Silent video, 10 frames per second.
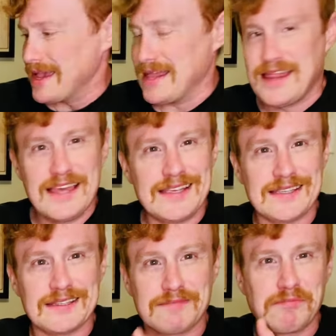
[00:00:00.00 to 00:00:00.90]
In
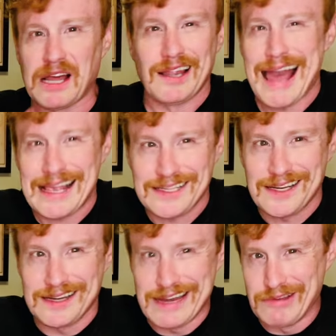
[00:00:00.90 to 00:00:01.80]
this classic
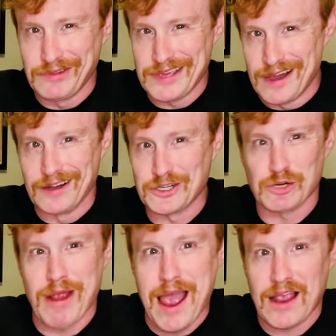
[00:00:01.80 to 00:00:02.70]
Neil Young
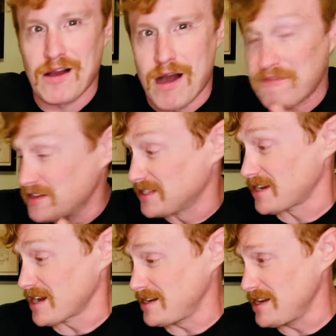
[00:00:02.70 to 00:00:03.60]
track off his
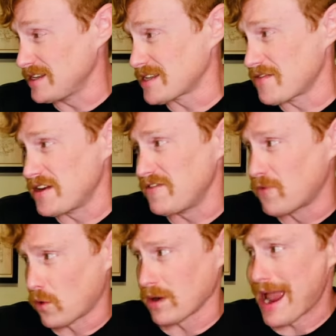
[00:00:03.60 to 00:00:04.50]
nineteen seventy-four